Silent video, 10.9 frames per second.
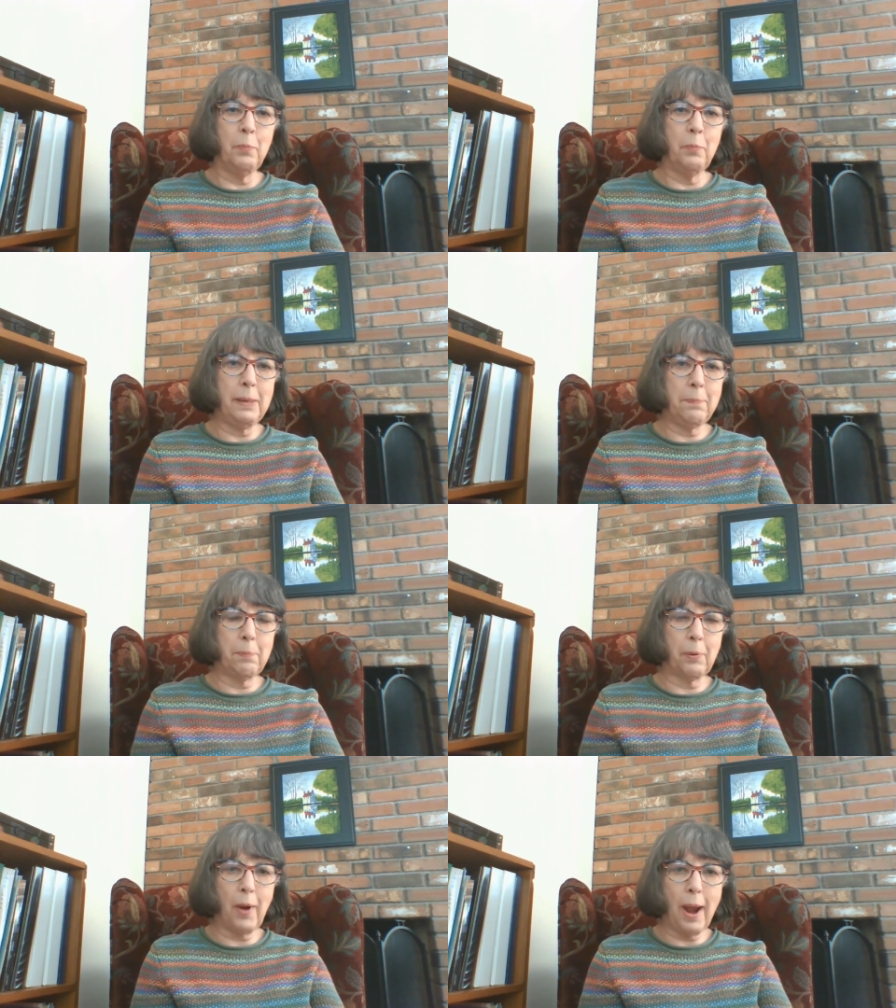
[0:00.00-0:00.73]

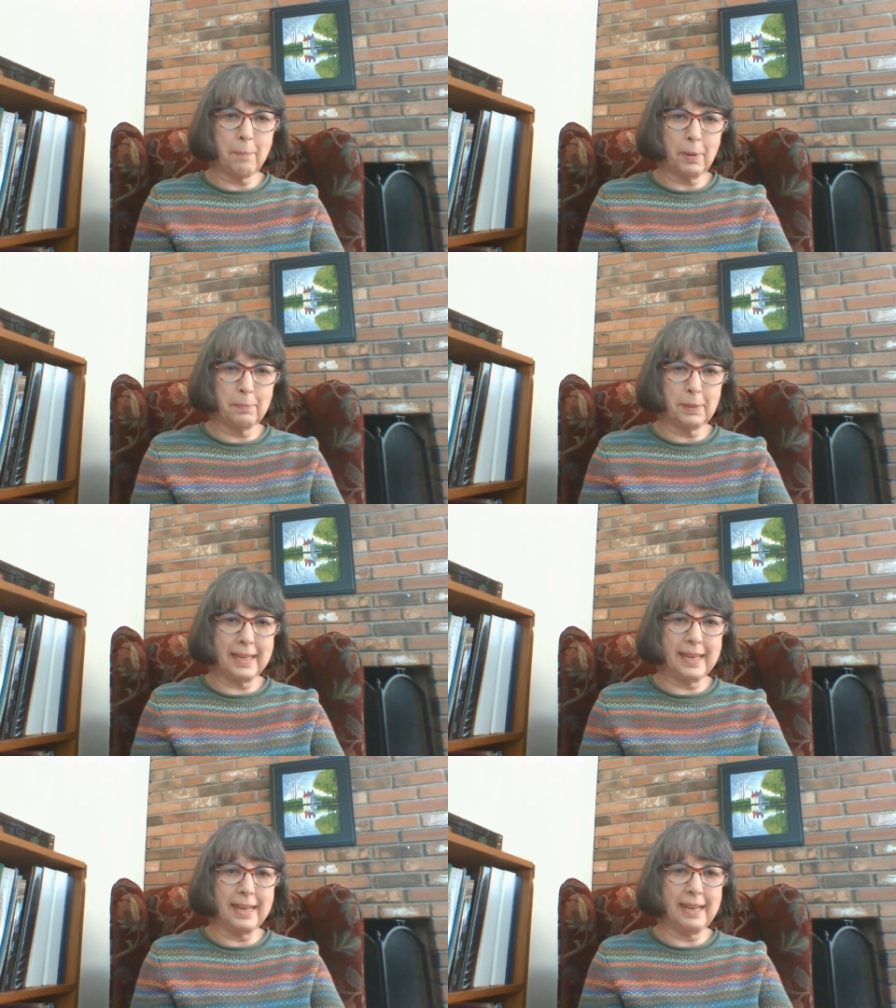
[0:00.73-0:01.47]
we'd
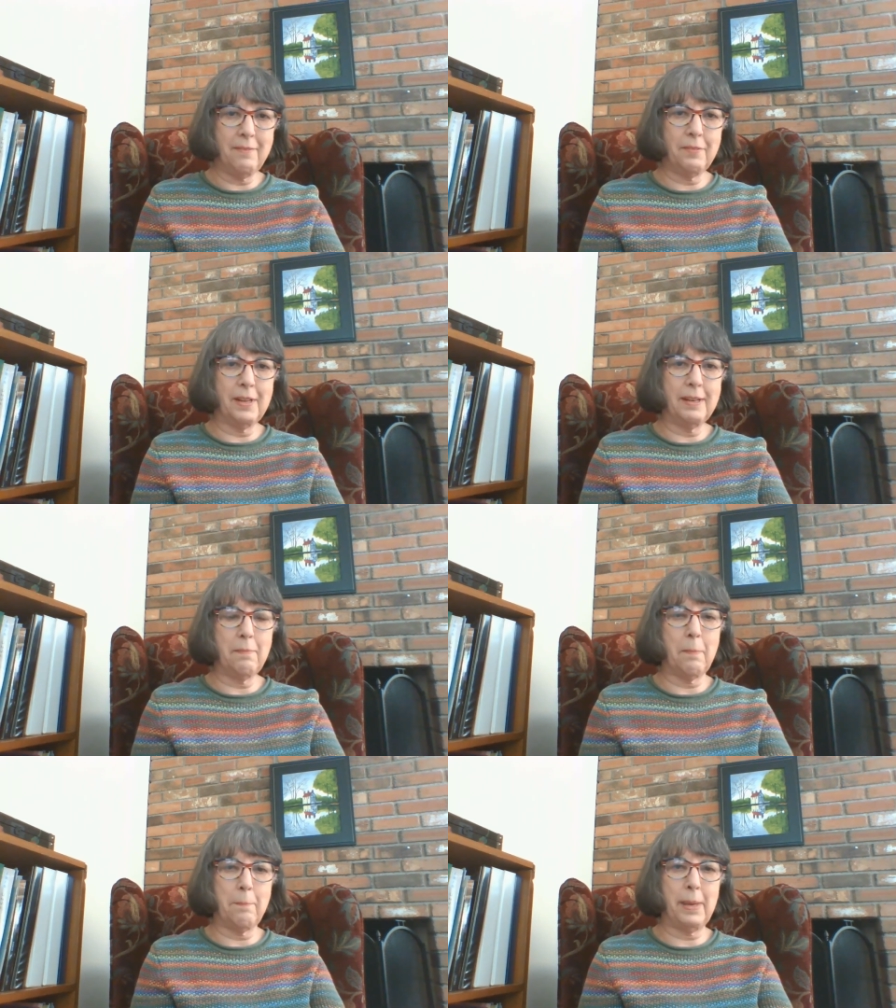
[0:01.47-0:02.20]
probably
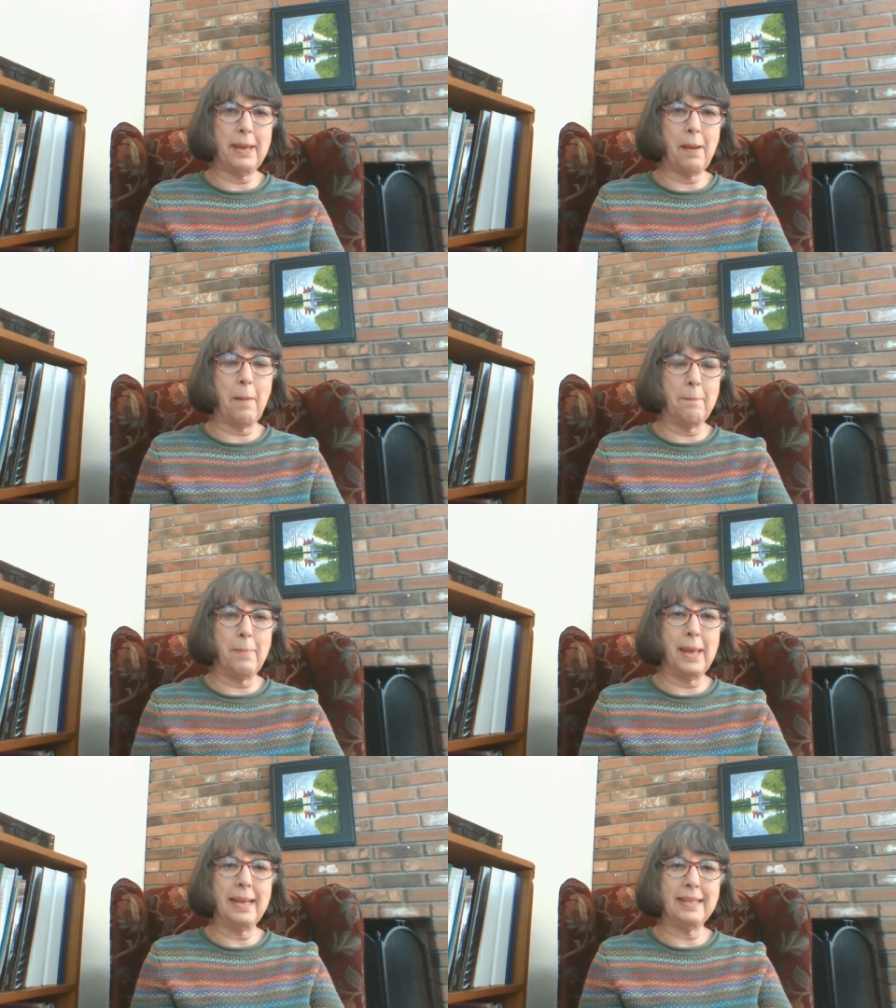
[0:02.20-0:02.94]
even be
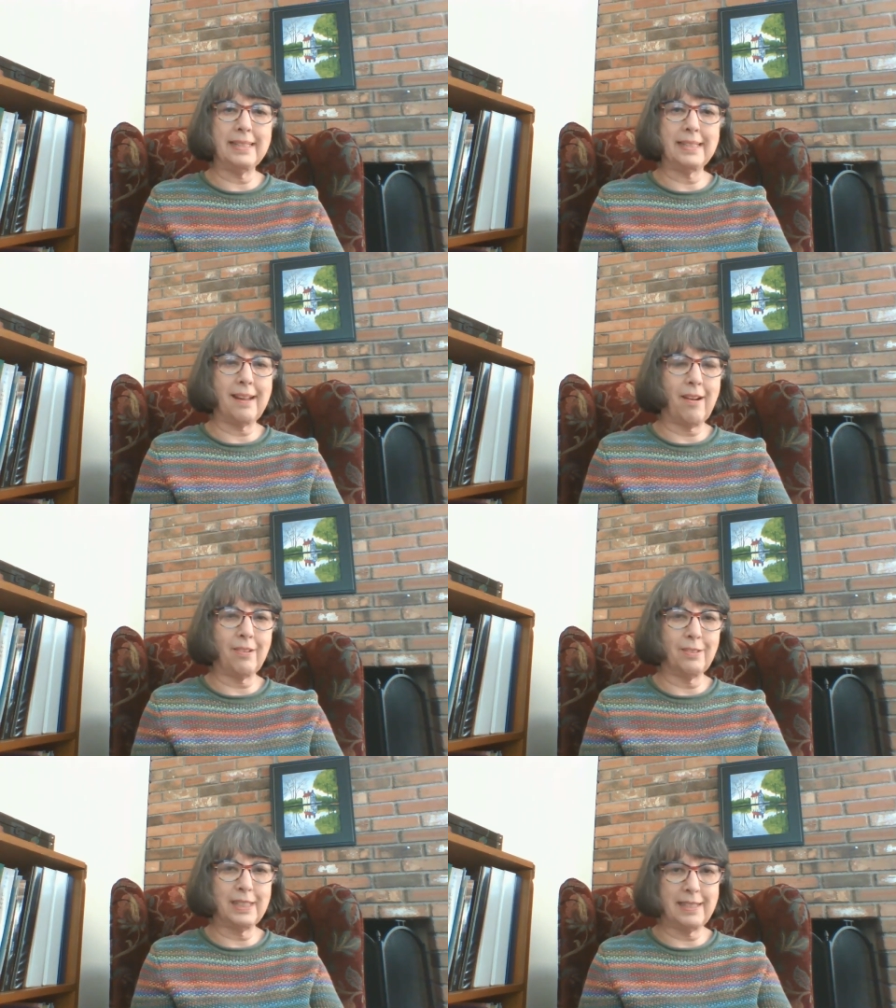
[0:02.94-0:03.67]
amazed
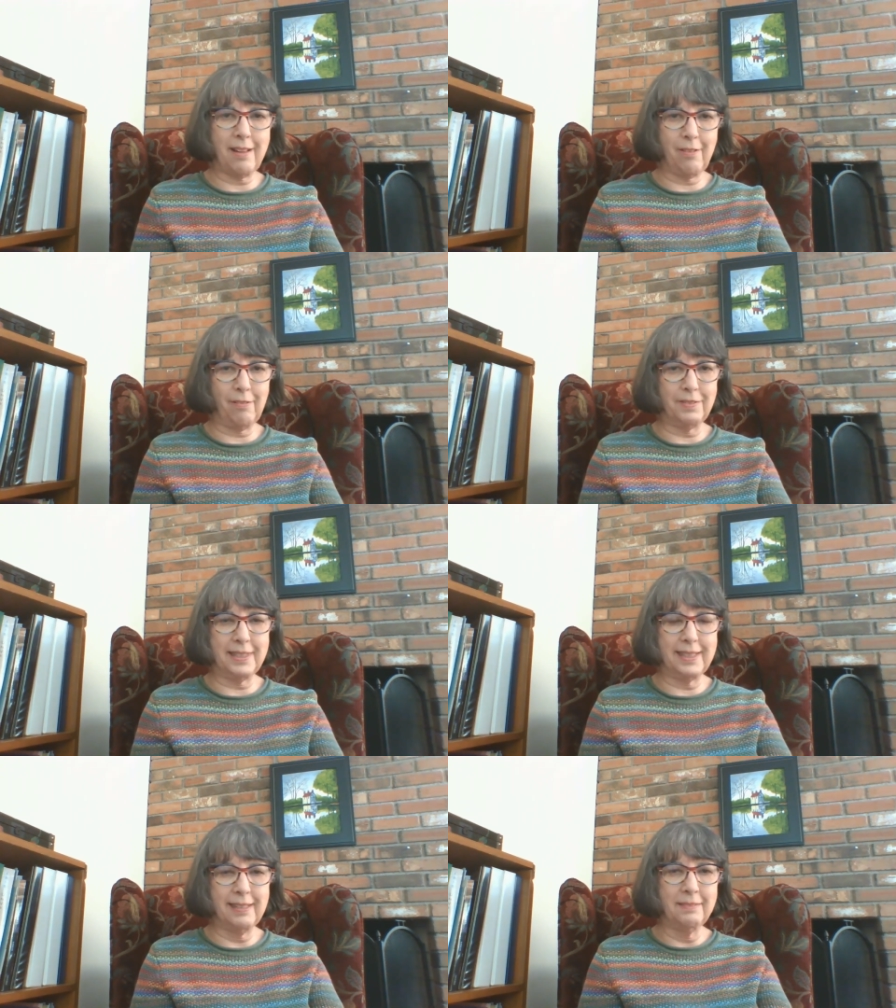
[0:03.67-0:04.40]

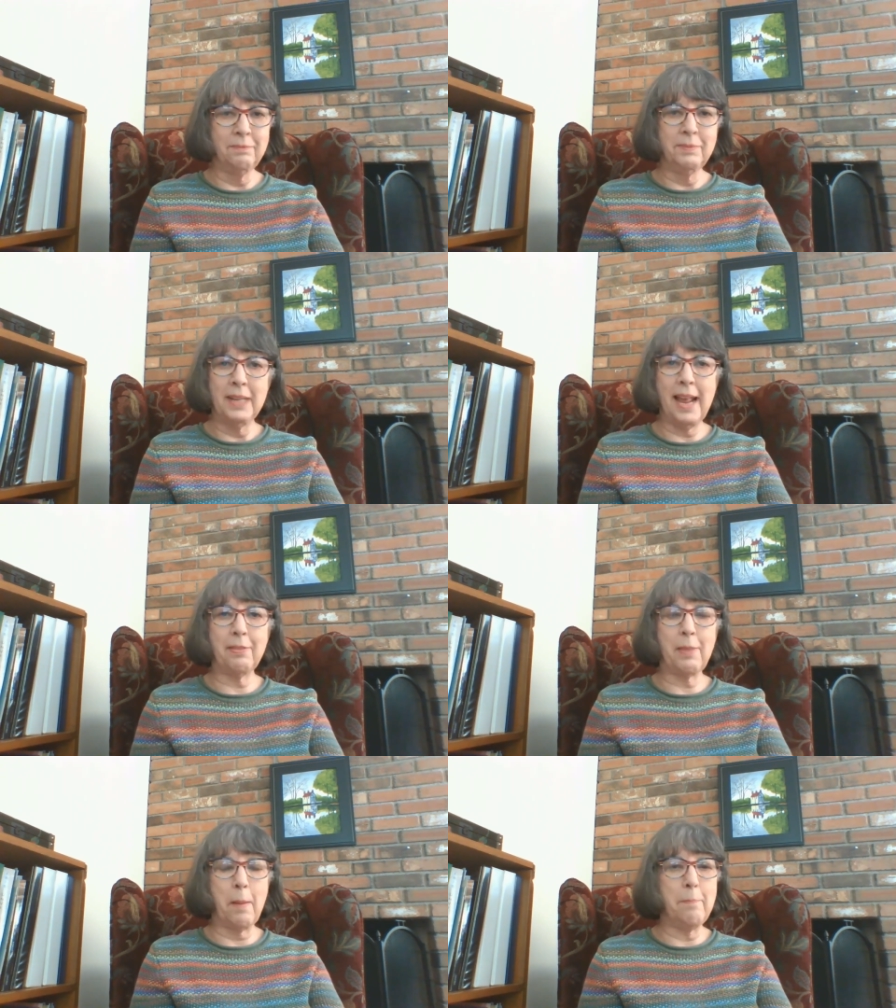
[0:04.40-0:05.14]
ourselves
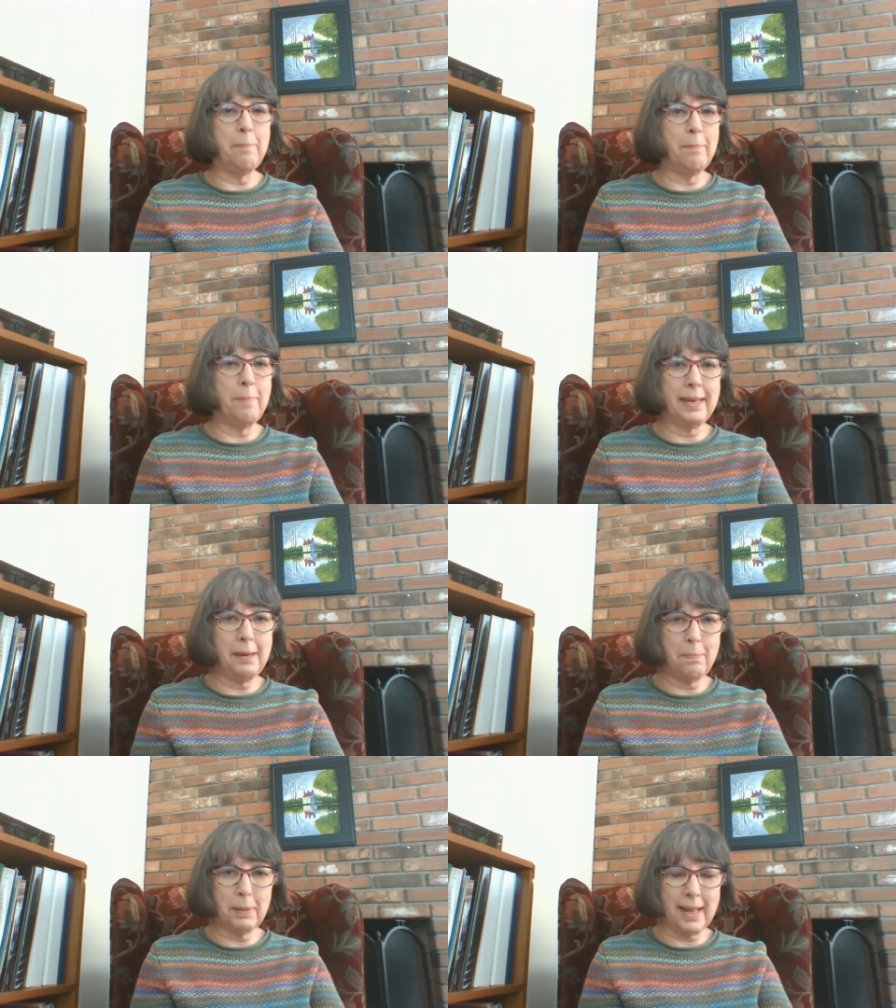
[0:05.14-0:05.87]
at the
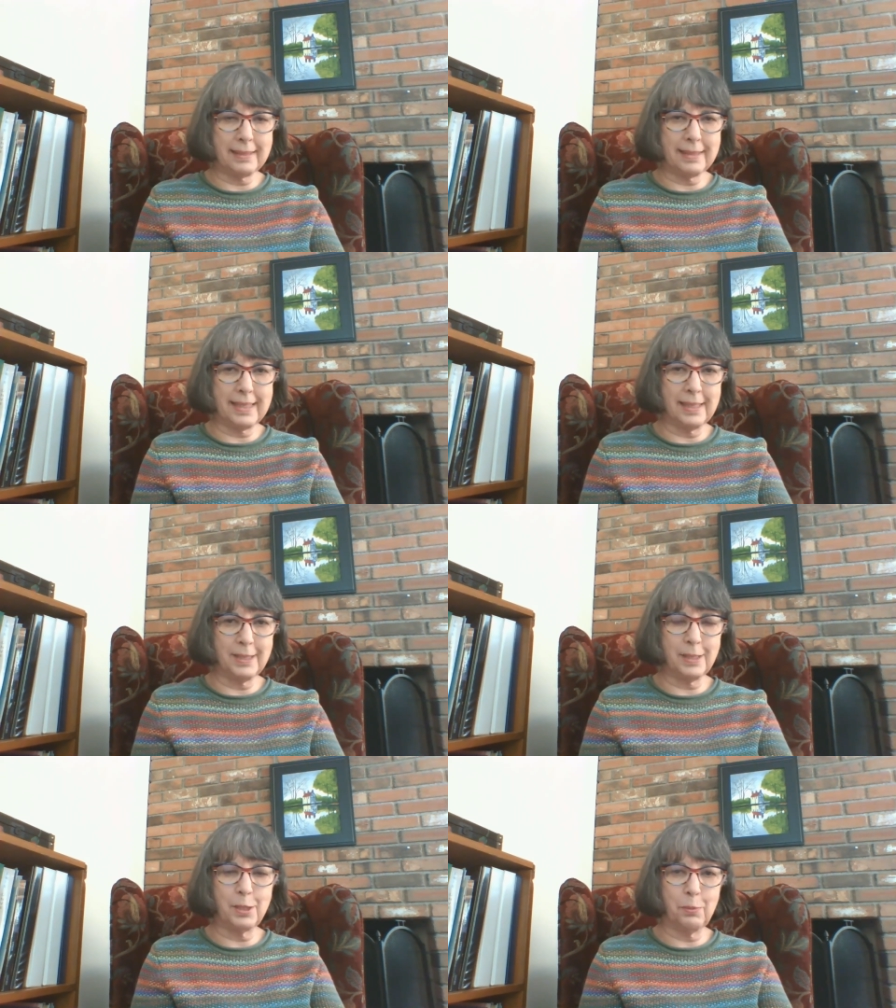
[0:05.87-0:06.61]
many
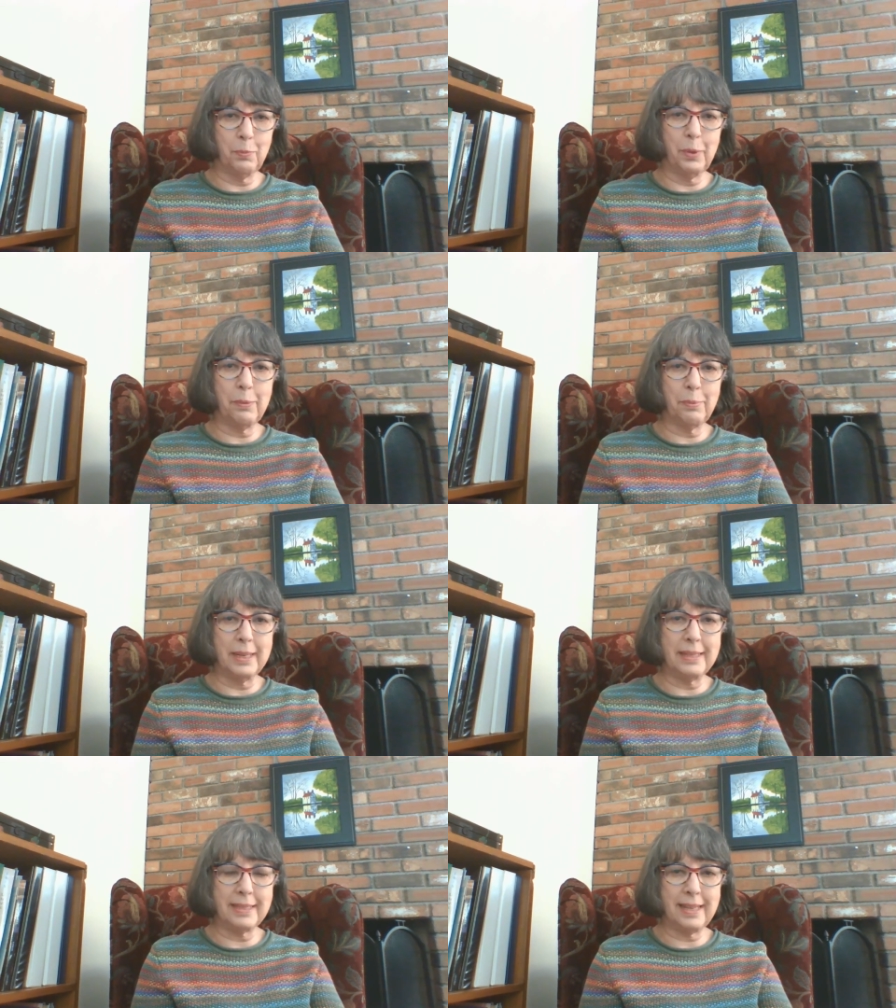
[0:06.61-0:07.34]
blessings we
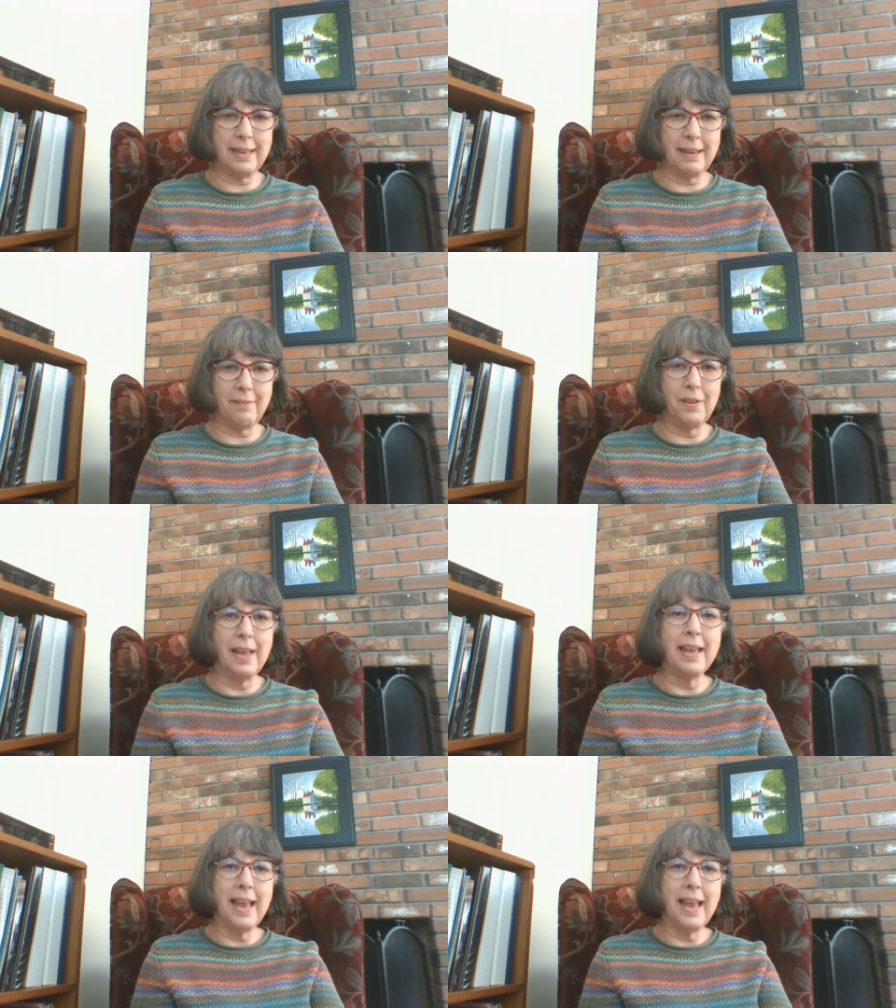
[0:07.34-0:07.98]
receive